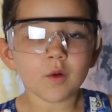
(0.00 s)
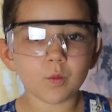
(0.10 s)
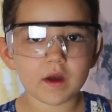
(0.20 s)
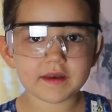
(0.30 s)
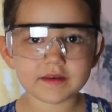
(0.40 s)

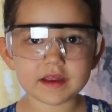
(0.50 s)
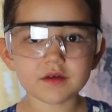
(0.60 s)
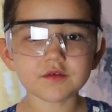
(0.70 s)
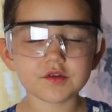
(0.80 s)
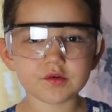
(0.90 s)
When
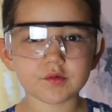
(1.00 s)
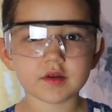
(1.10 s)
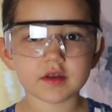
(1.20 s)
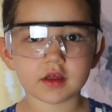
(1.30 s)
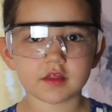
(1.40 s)
you do
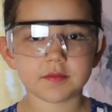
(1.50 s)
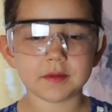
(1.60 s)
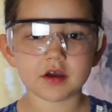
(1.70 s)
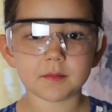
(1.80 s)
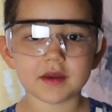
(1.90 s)
an
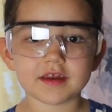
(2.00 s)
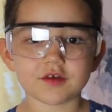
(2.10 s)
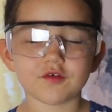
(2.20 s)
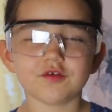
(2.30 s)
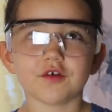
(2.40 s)
experiment,
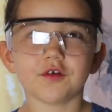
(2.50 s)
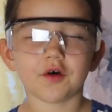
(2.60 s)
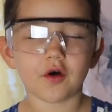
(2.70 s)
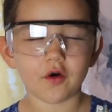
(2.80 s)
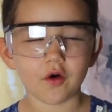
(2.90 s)
you should
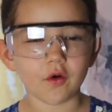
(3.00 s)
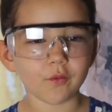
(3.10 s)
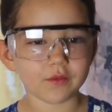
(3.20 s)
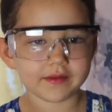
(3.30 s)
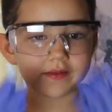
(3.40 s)

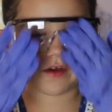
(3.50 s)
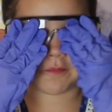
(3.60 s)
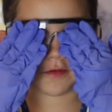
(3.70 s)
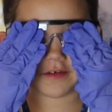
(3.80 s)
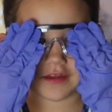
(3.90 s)
always
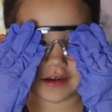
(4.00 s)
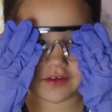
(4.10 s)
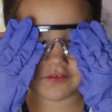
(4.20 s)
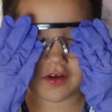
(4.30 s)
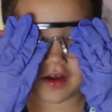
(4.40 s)
have
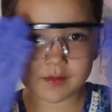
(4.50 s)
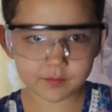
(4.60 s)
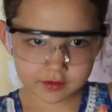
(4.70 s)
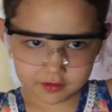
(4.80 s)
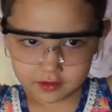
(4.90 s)
protective
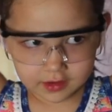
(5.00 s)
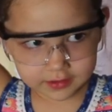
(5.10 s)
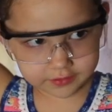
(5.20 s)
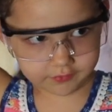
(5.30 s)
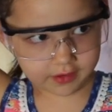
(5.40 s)
eyewear,
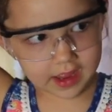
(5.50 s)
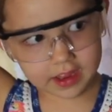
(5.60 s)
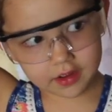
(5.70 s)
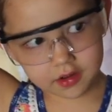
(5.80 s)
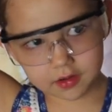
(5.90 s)
your
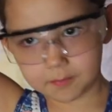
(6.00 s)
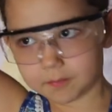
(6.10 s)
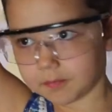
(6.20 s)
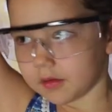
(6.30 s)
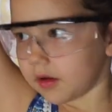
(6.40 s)
hair